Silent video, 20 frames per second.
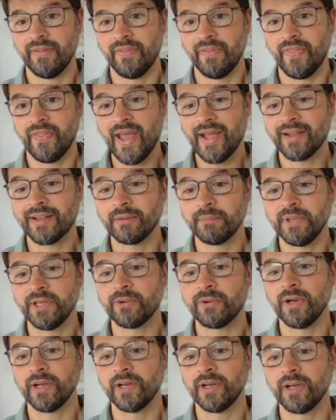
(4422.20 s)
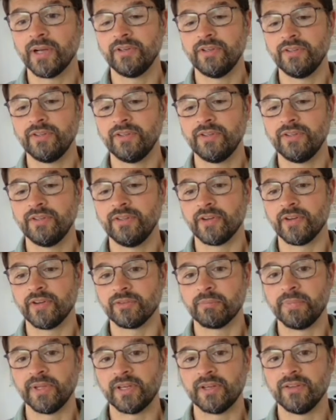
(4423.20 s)
that can be quite confusing to
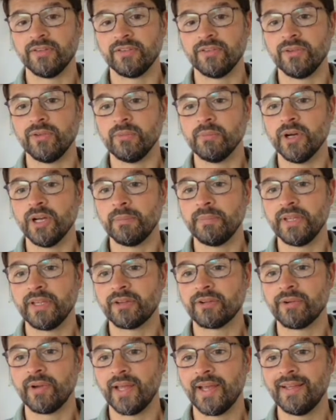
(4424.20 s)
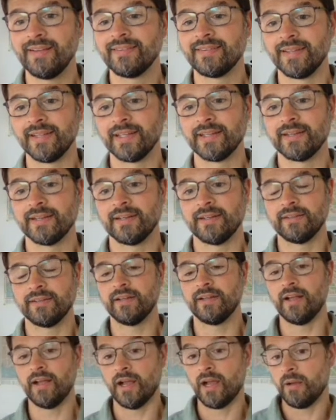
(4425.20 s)
folks, because you might be creating
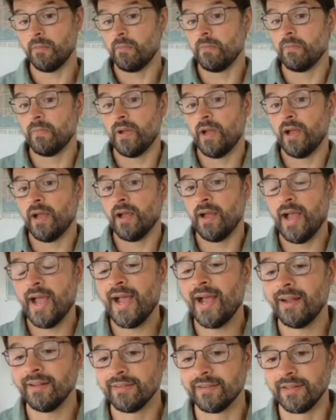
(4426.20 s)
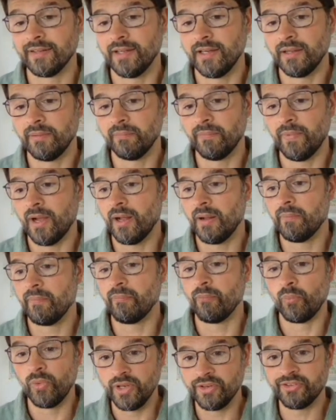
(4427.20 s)
a handler
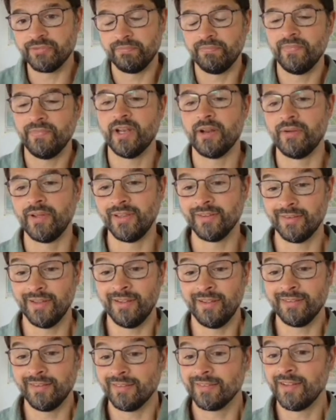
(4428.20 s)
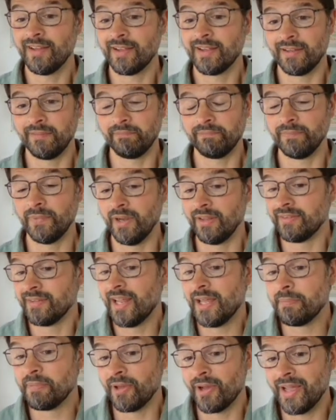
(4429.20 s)
which is like it's
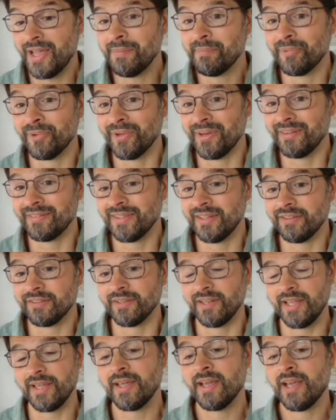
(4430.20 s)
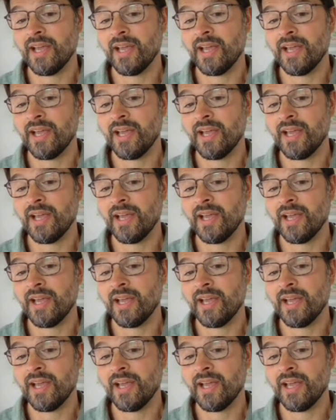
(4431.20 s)
an API endpoint essentially,